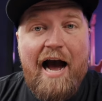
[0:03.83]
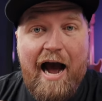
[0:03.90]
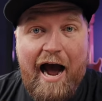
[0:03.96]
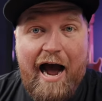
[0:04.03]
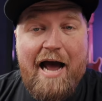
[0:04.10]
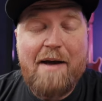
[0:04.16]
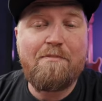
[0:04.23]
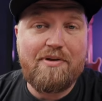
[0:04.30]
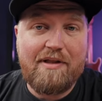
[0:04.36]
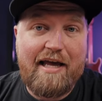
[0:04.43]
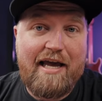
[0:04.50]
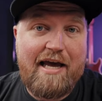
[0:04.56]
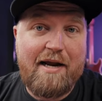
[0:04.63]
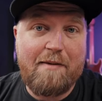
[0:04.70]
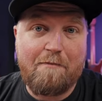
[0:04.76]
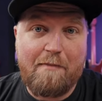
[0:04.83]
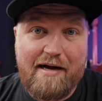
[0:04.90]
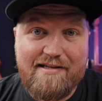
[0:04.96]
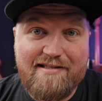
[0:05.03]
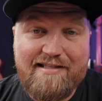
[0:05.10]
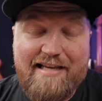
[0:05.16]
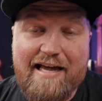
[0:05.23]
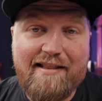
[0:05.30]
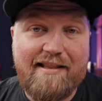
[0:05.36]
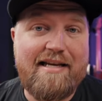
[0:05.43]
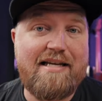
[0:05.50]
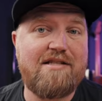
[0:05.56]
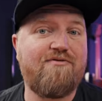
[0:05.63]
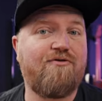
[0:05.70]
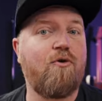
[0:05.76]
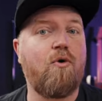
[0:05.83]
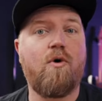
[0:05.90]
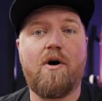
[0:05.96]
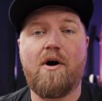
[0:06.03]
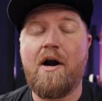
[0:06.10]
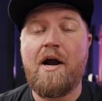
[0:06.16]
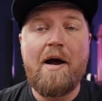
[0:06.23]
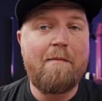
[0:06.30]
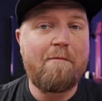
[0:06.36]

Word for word: I plan my set list for